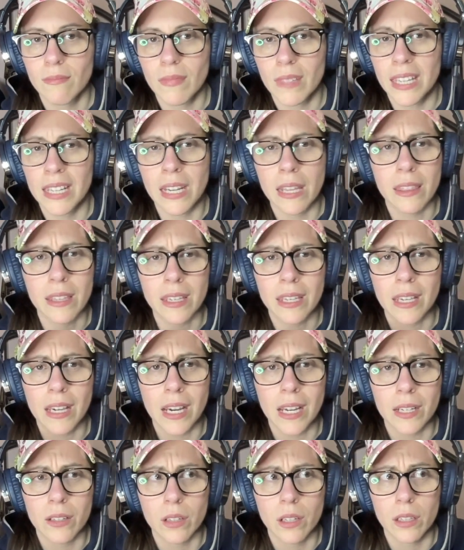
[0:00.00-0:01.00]
And I think he
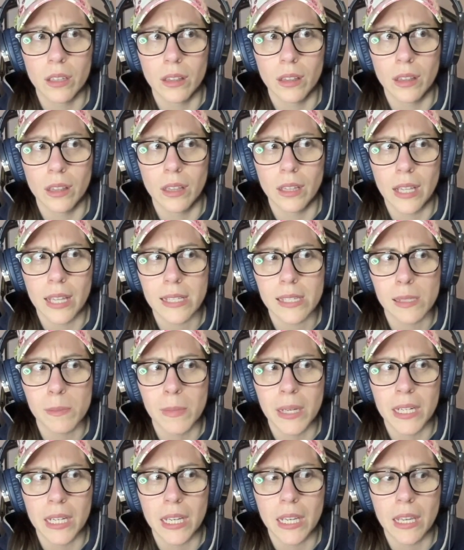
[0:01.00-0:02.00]
got less
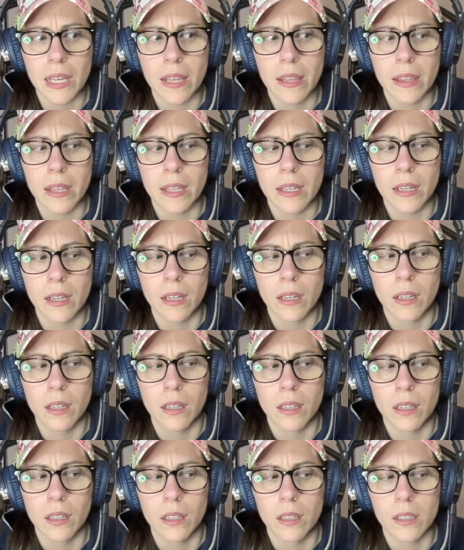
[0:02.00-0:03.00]
money than
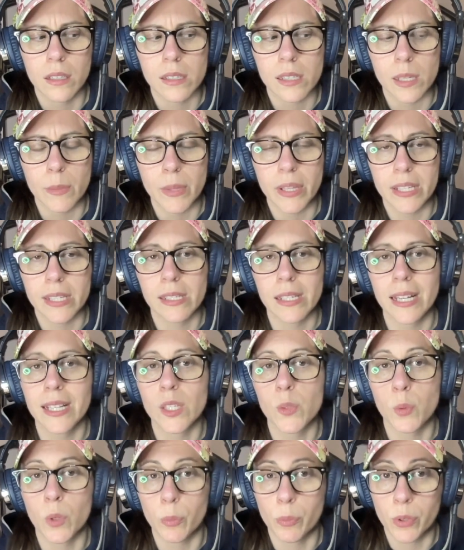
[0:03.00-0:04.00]
some of the
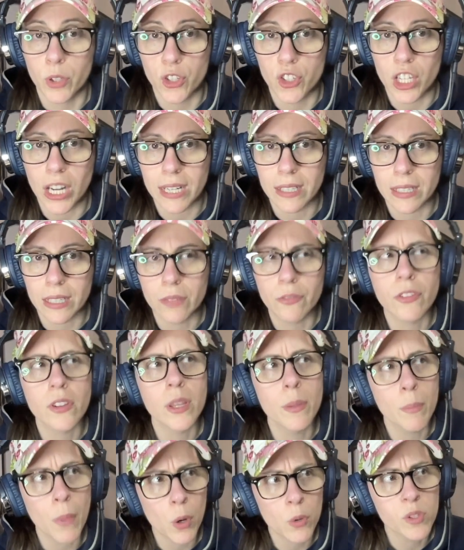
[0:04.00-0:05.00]
sites were projecting. For
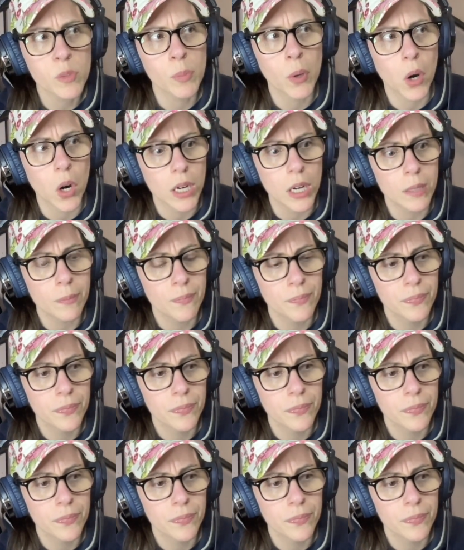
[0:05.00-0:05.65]
the most part,